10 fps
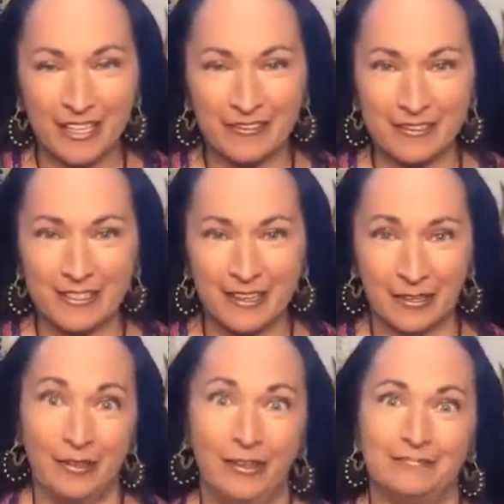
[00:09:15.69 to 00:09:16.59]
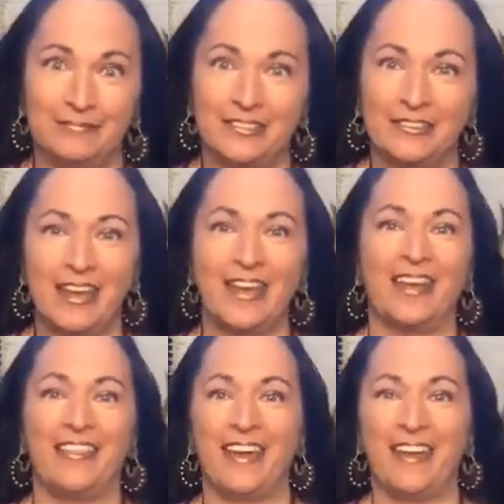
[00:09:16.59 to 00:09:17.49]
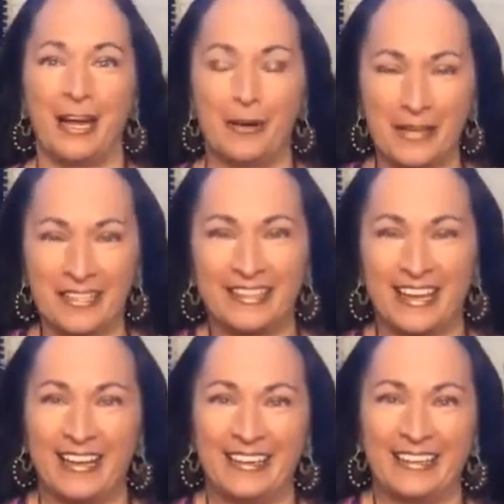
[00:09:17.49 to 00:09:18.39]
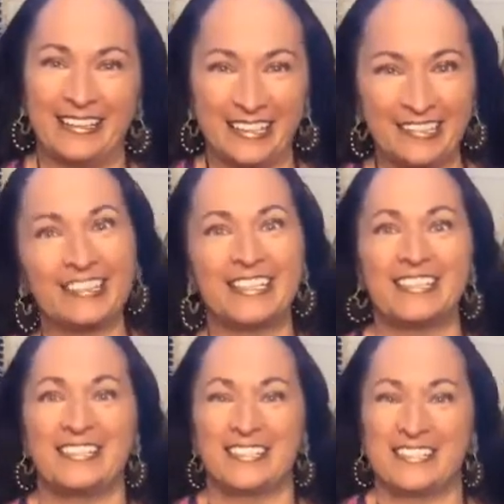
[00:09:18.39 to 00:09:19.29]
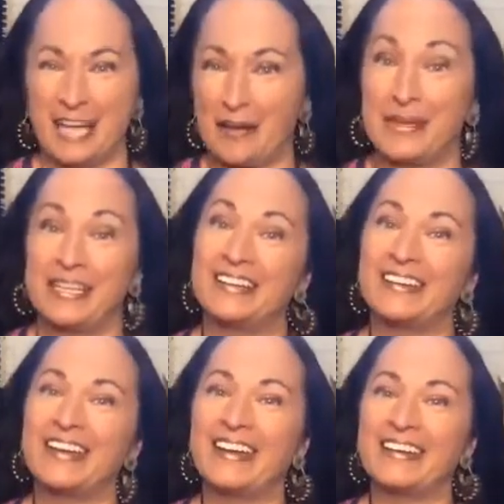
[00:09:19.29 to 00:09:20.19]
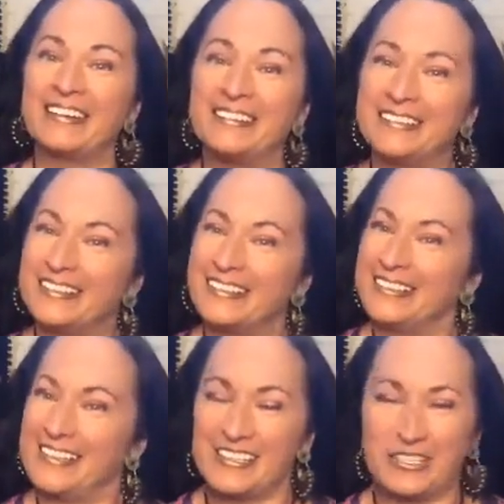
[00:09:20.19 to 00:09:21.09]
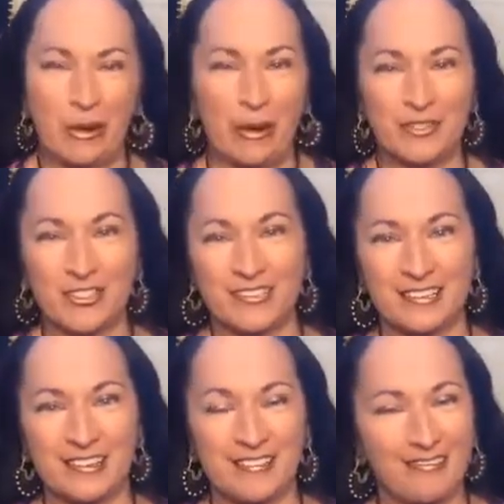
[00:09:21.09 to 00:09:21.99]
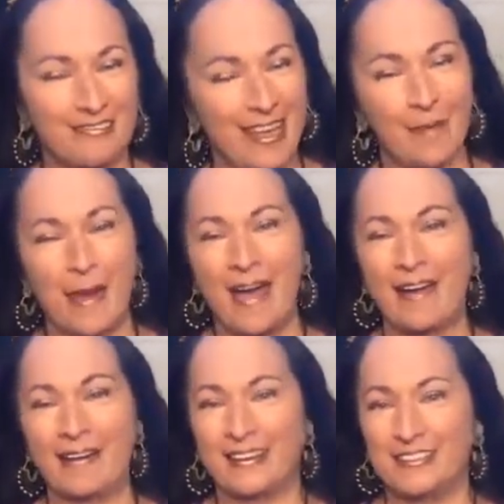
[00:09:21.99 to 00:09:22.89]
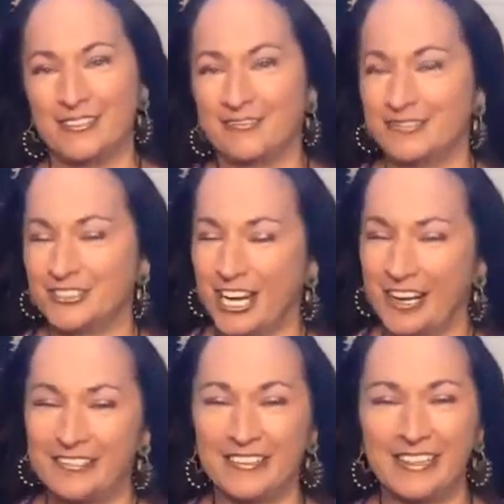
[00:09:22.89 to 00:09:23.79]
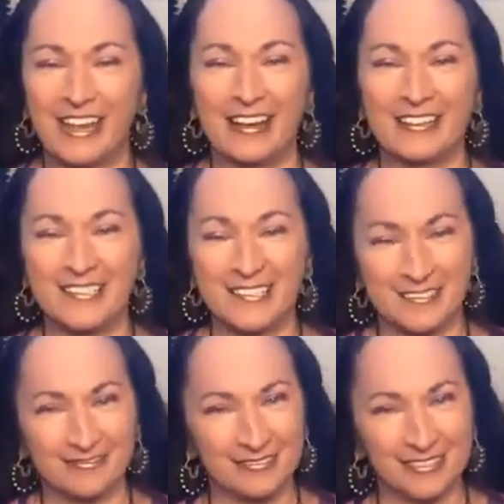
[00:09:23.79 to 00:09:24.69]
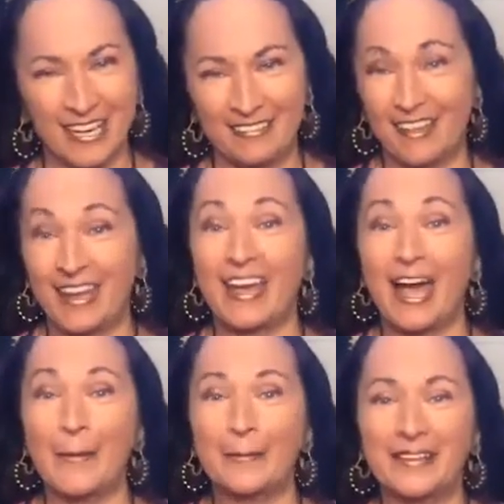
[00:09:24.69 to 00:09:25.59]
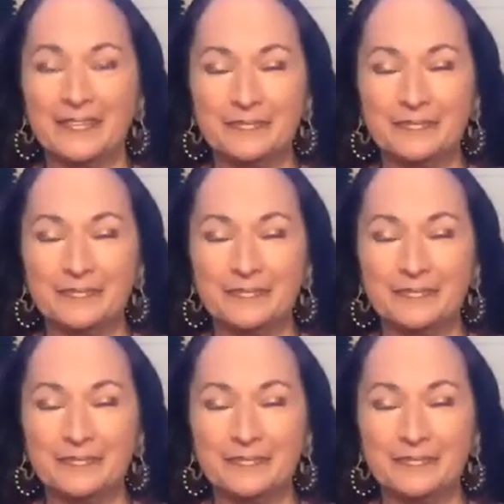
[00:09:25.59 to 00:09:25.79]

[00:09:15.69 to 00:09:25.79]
It was like, oh, okay, that happened, and here it is. It's happening again. So I'm just going to lay back and try to relax and let it happen.